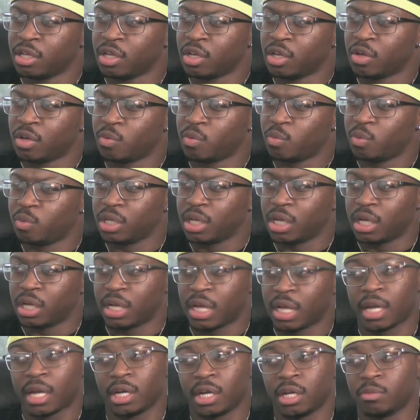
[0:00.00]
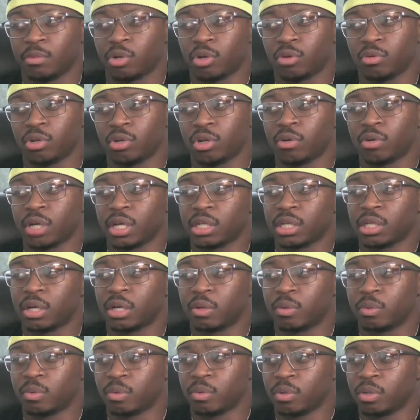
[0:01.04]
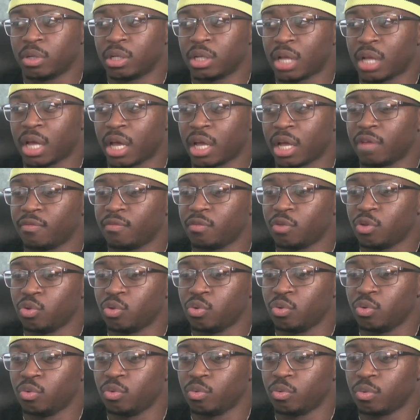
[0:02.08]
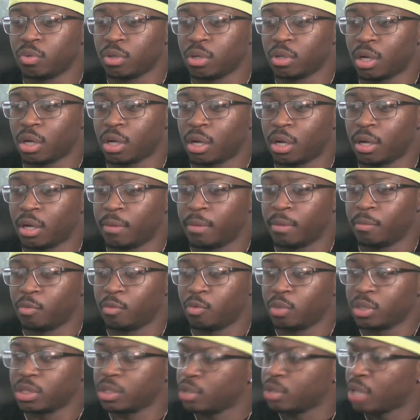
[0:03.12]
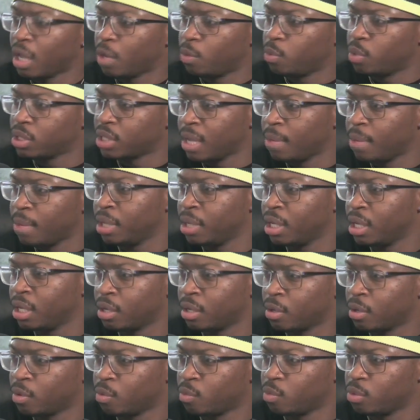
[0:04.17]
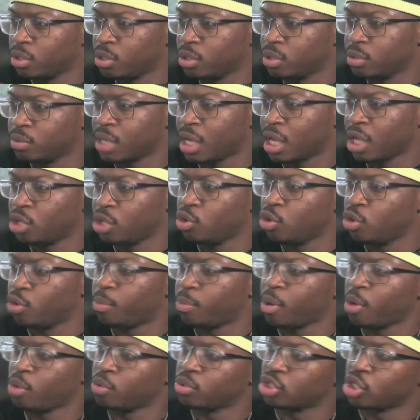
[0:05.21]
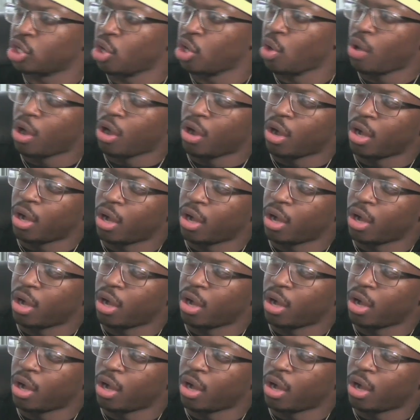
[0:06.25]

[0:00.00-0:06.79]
What a lot of them don't know that though. Like if you, um, what like what that mean when you was like you don't supposed to go hard?